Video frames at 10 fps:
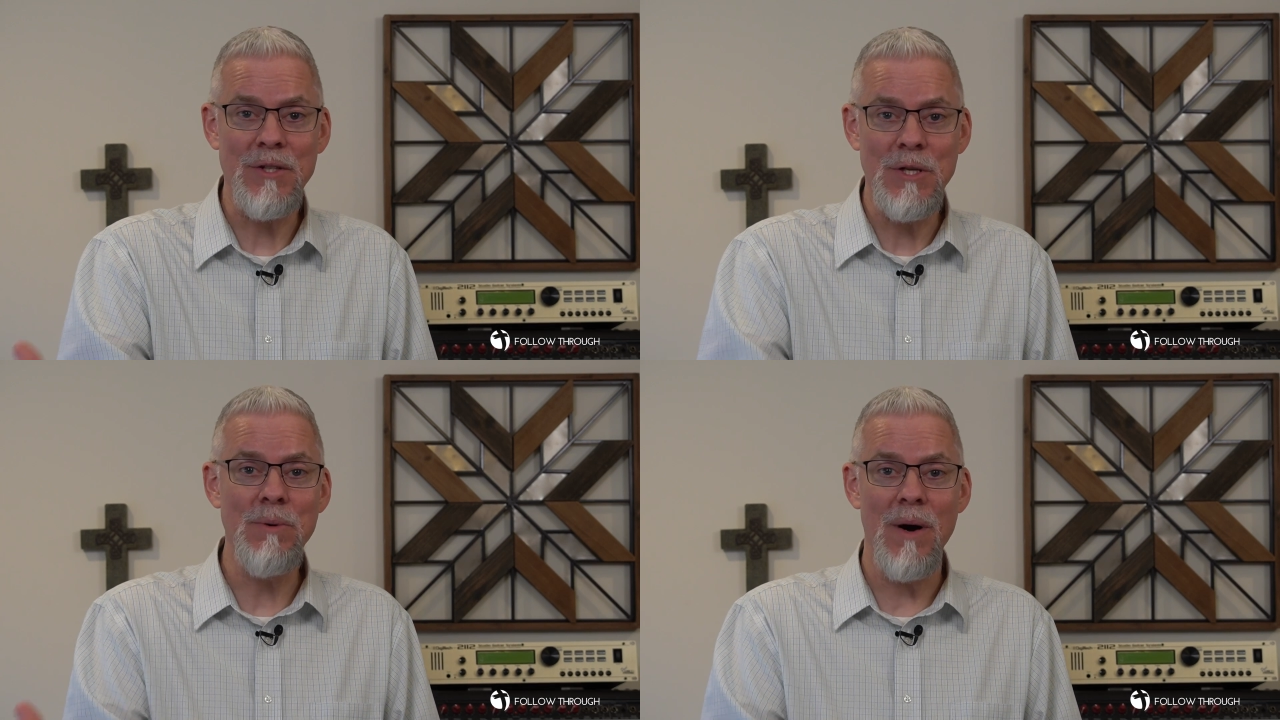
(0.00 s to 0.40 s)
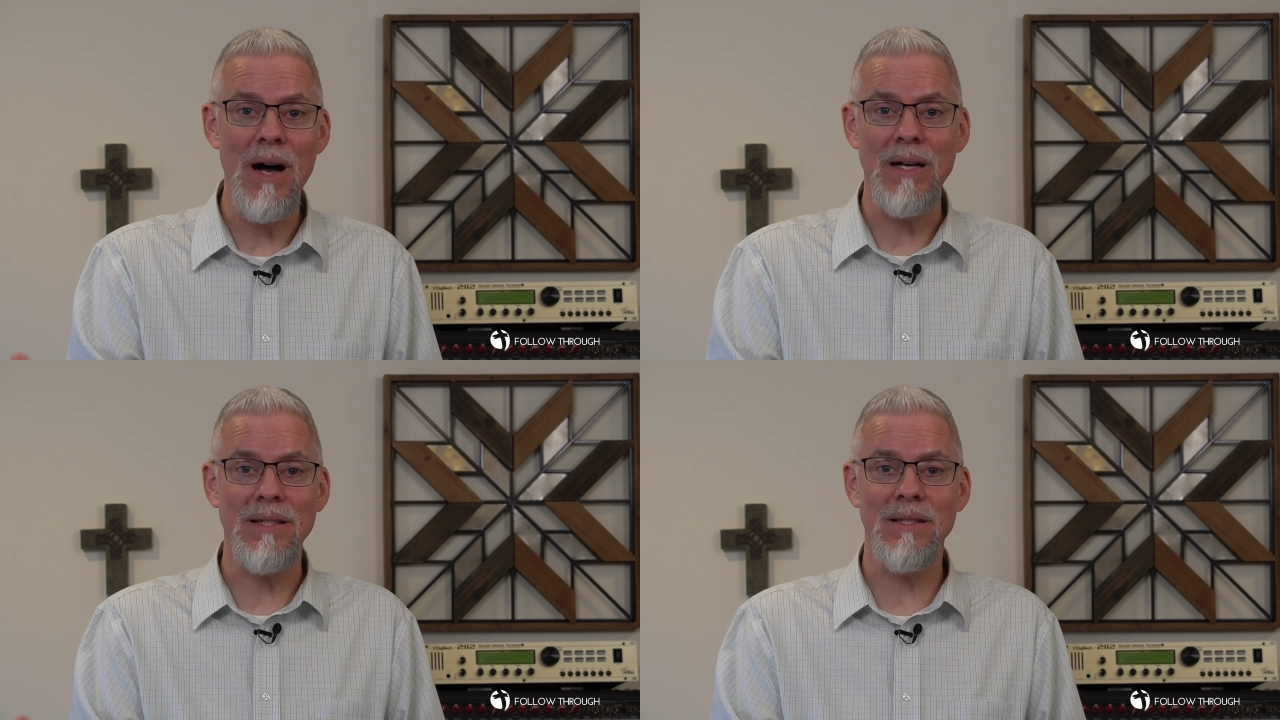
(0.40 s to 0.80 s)
to
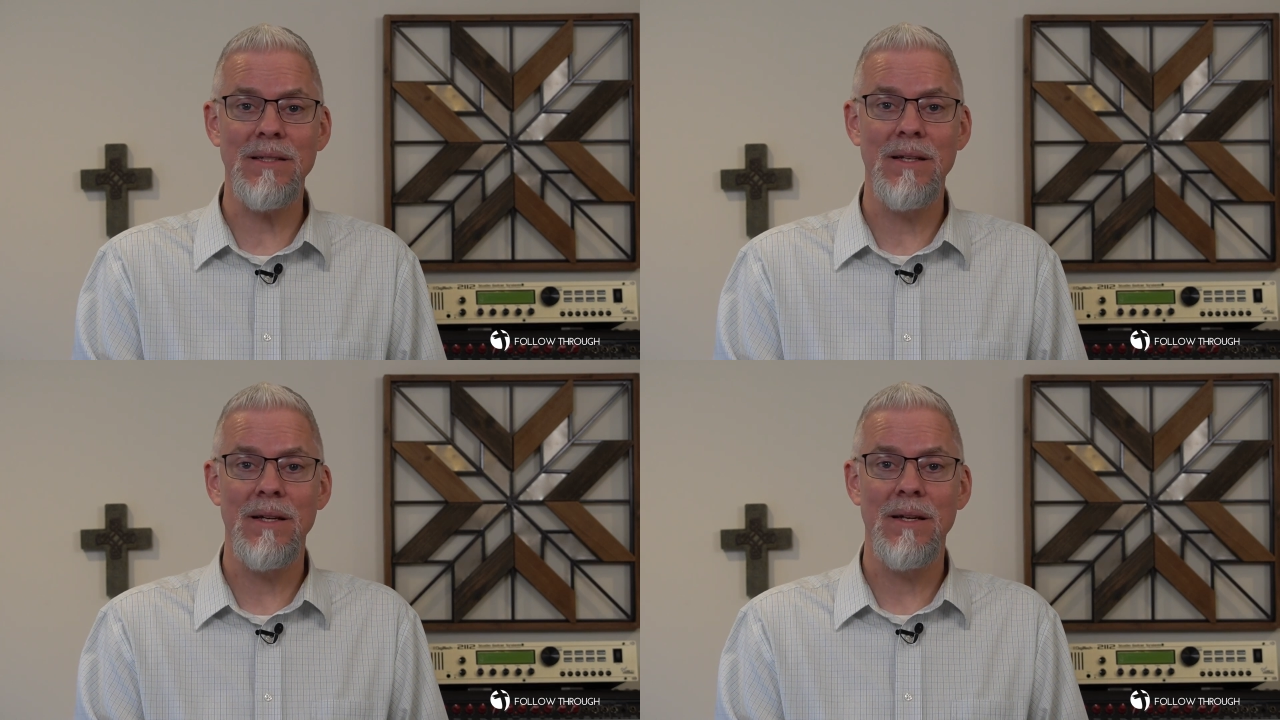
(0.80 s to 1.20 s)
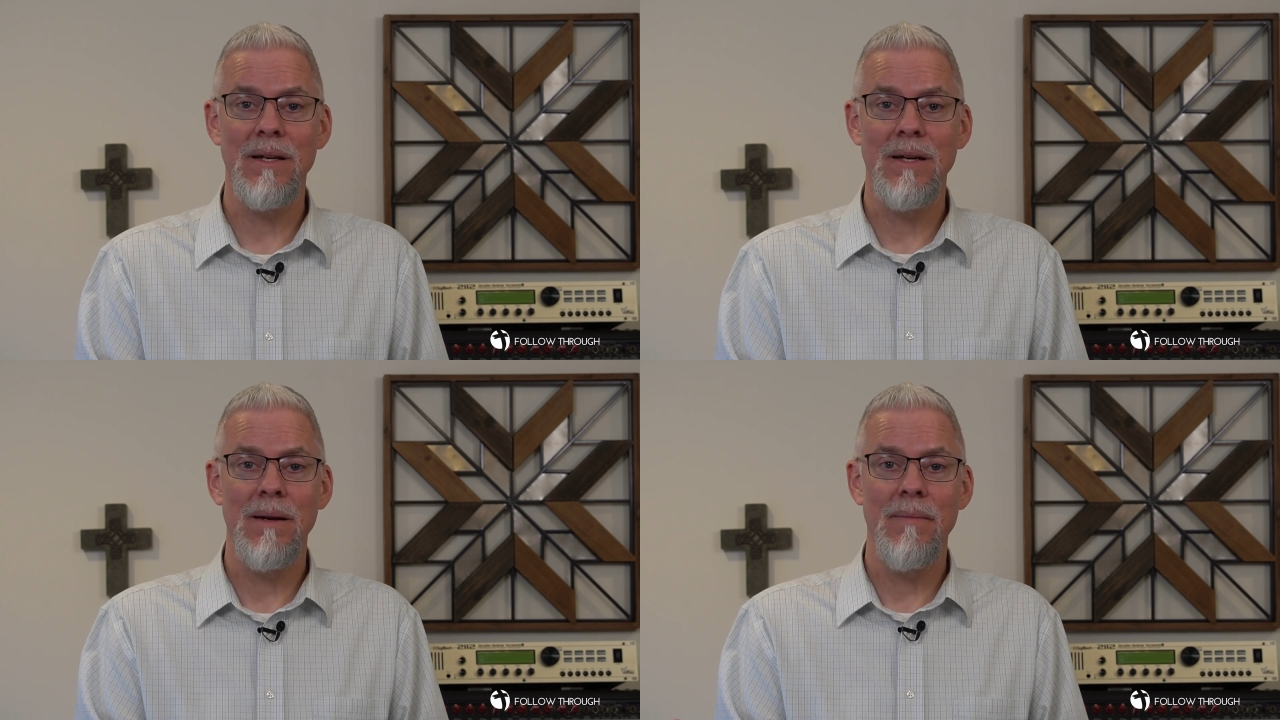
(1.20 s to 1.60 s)
us,
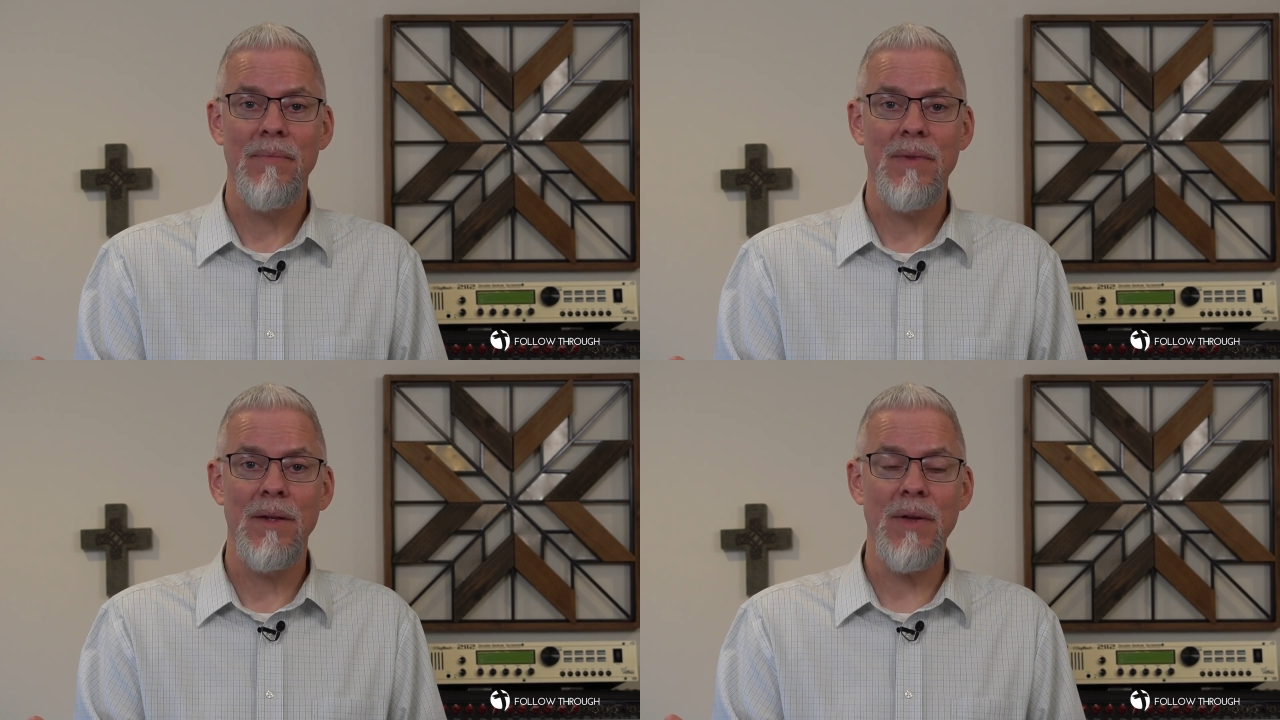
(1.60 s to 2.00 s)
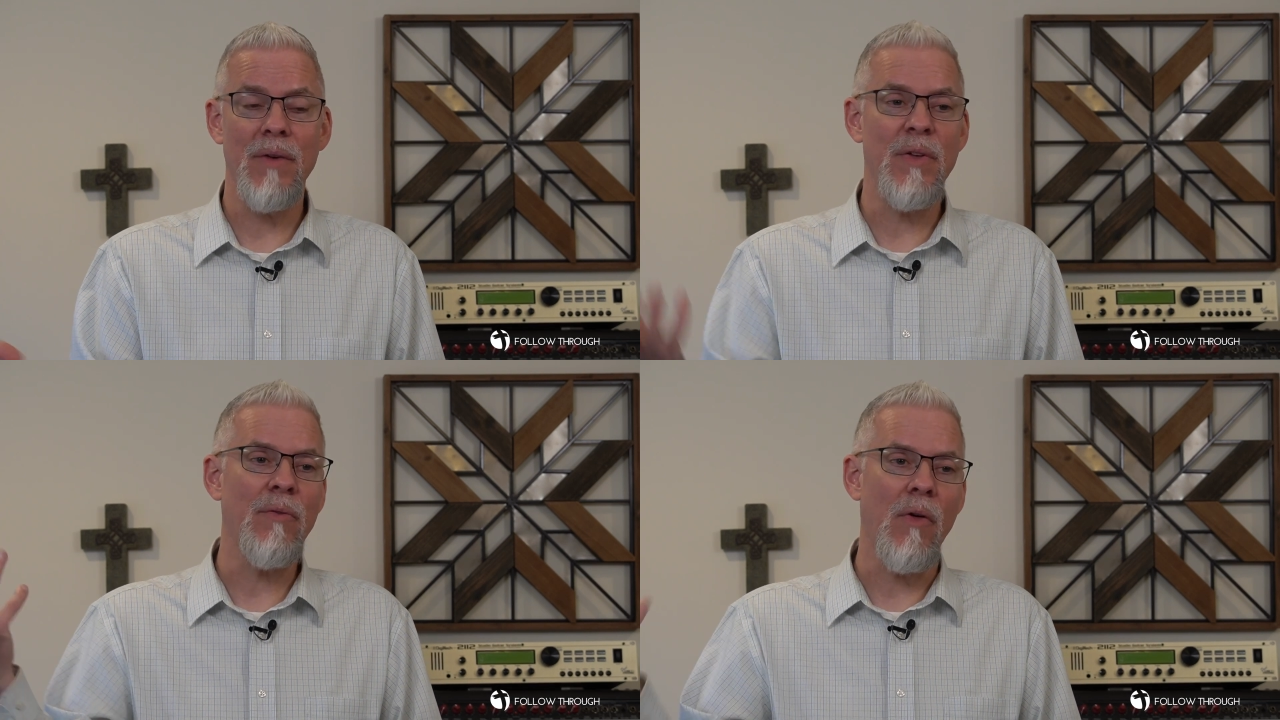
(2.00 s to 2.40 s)
think,
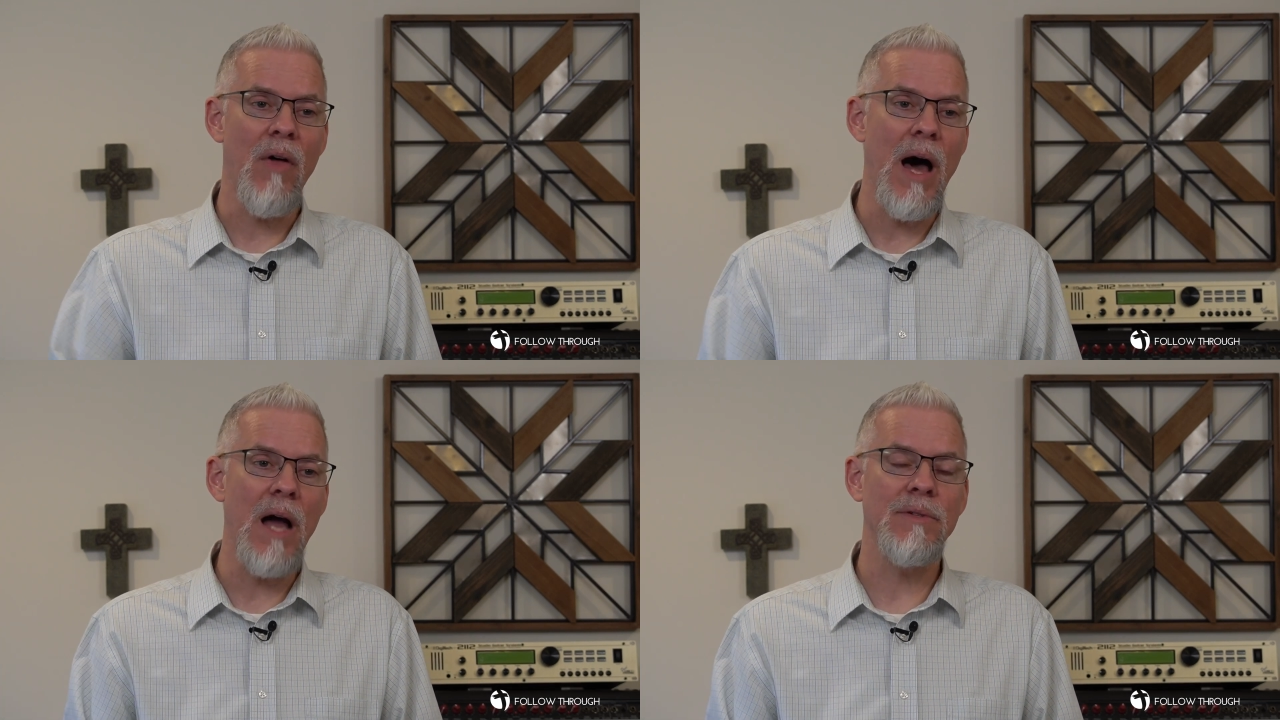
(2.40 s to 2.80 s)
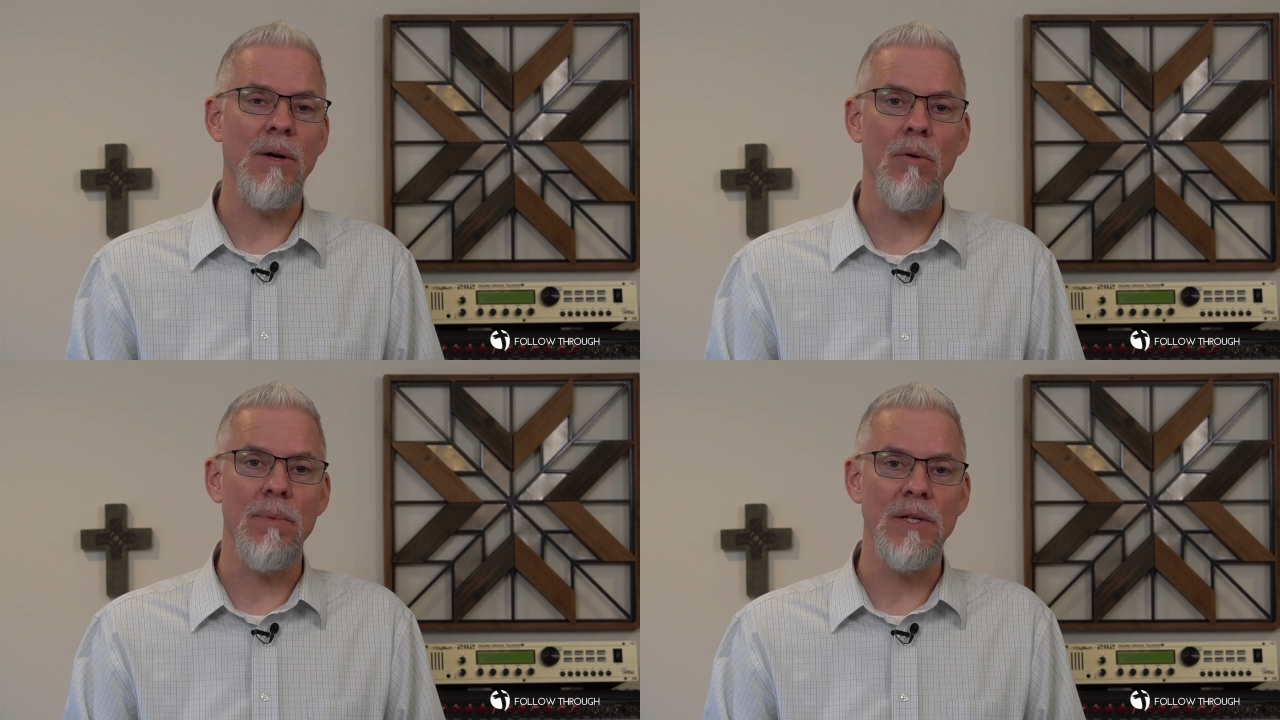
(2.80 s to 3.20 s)
think of the lives
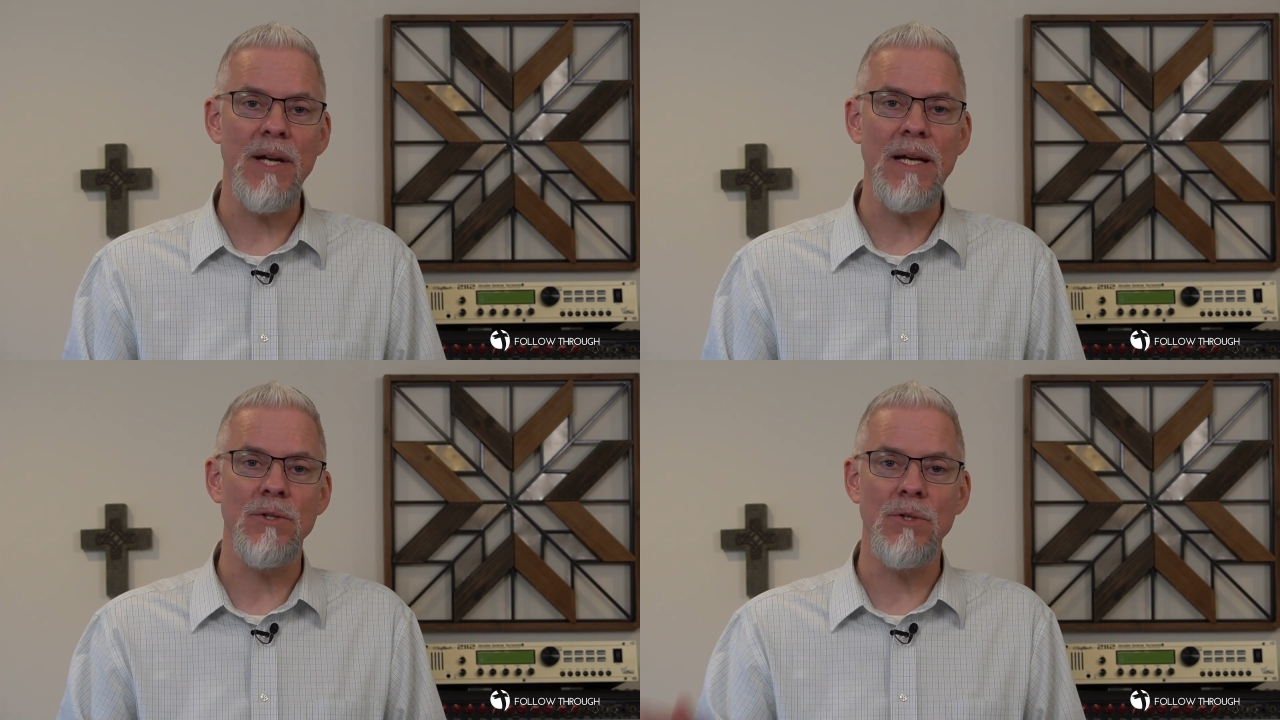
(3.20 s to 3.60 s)
that will be changed.